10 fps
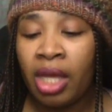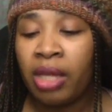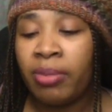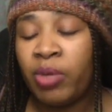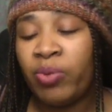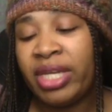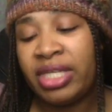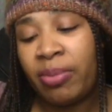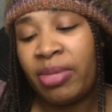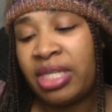Let me read
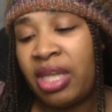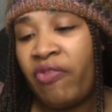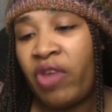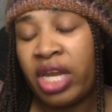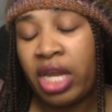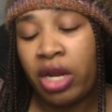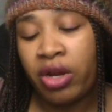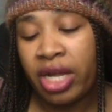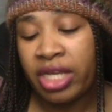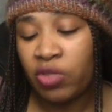some of the stuff on
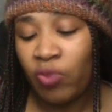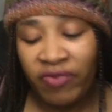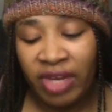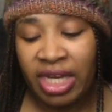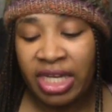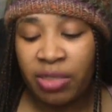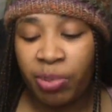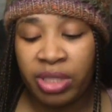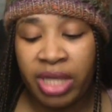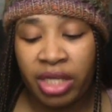here. It's swift and easy
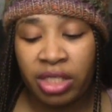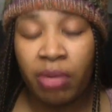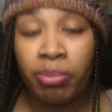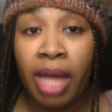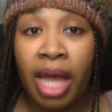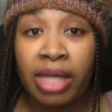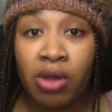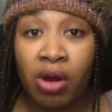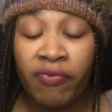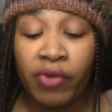protection, blocks
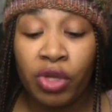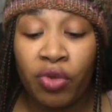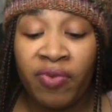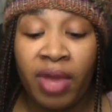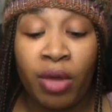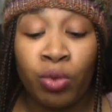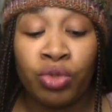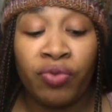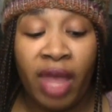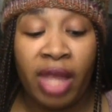harmful UV
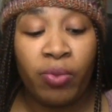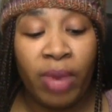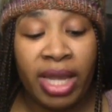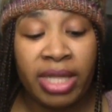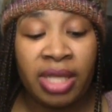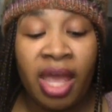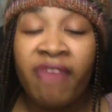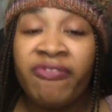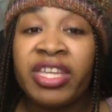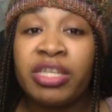ultraviolet rays,
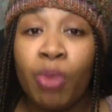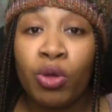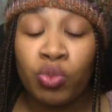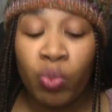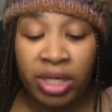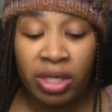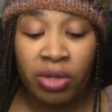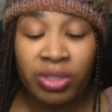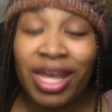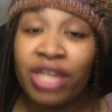fits most
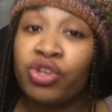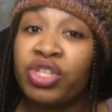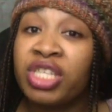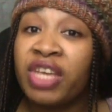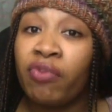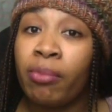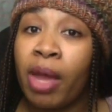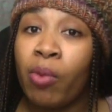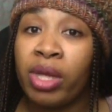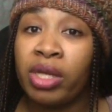windows. As you'll see from my
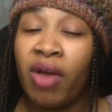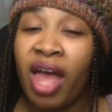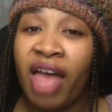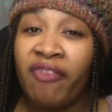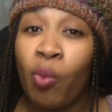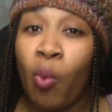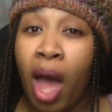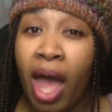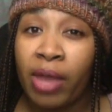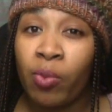window, I have a
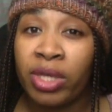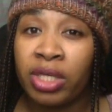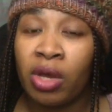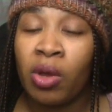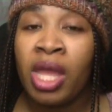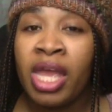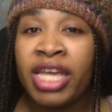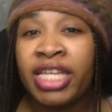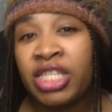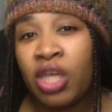wide window,
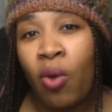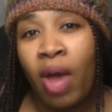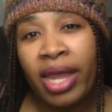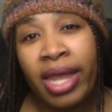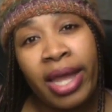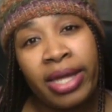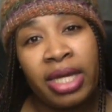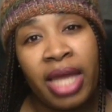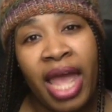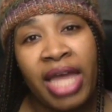and so I kind
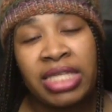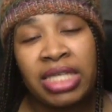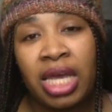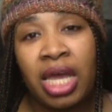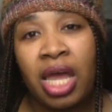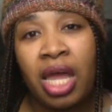of had to